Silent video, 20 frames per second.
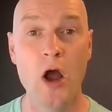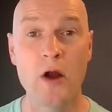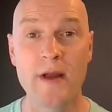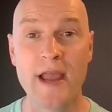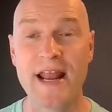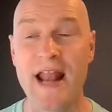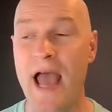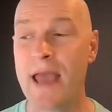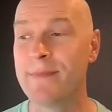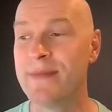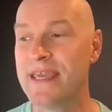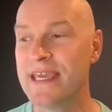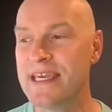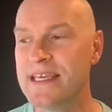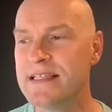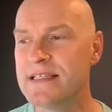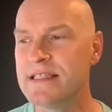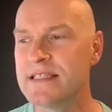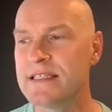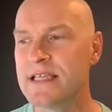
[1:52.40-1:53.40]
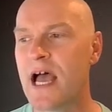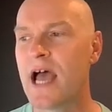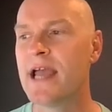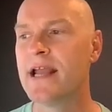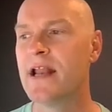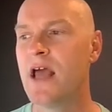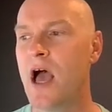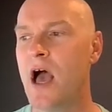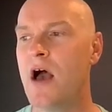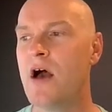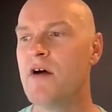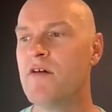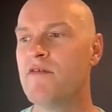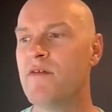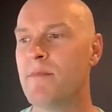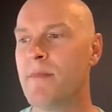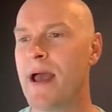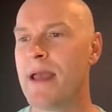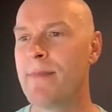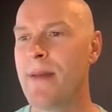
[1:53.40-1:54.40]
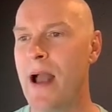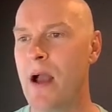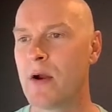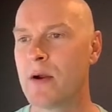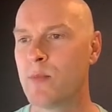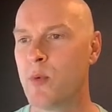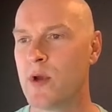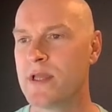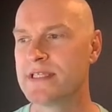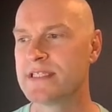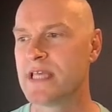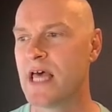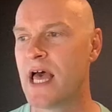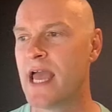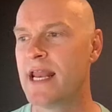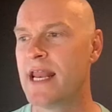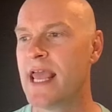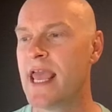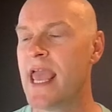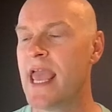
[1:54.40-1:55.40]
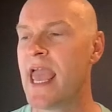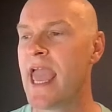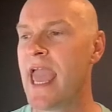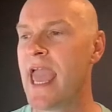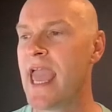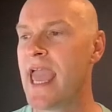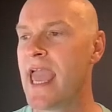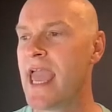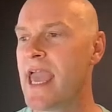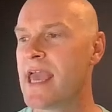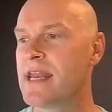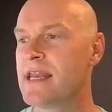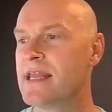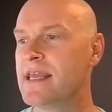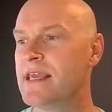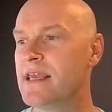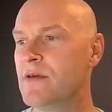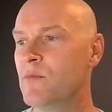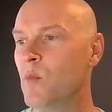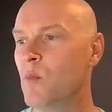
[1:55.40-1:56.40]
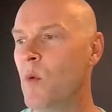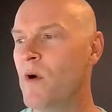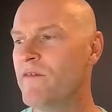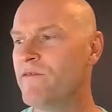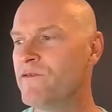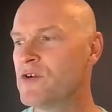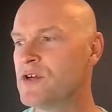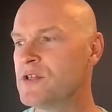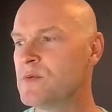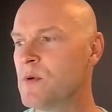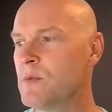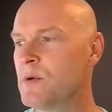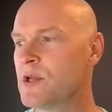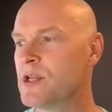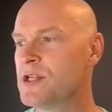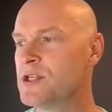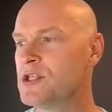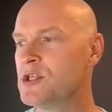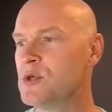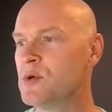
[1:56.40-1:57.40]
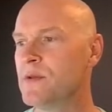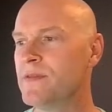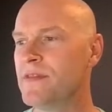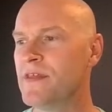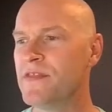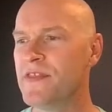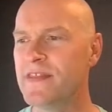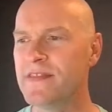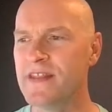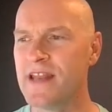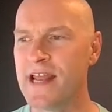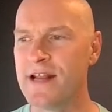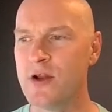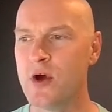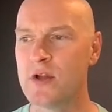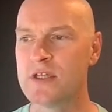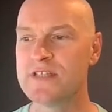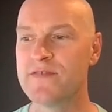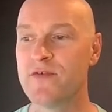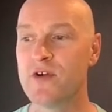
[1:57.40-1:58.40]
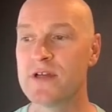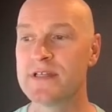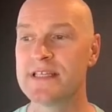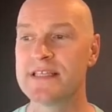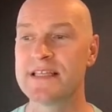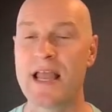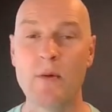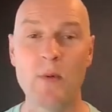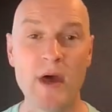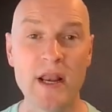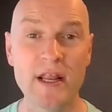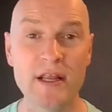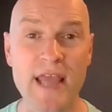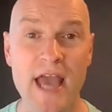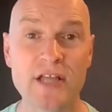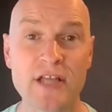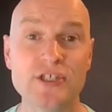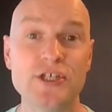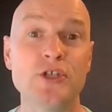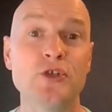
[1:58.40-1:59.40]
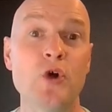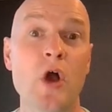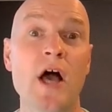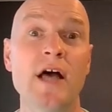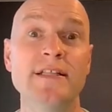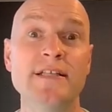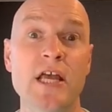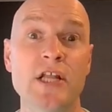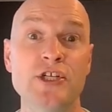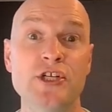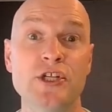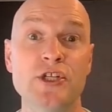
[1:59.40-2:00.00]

right, I'm inside of my PowerPoint slide, and what we're gonna do, the thing that I noticed first is I wanna actually draw attention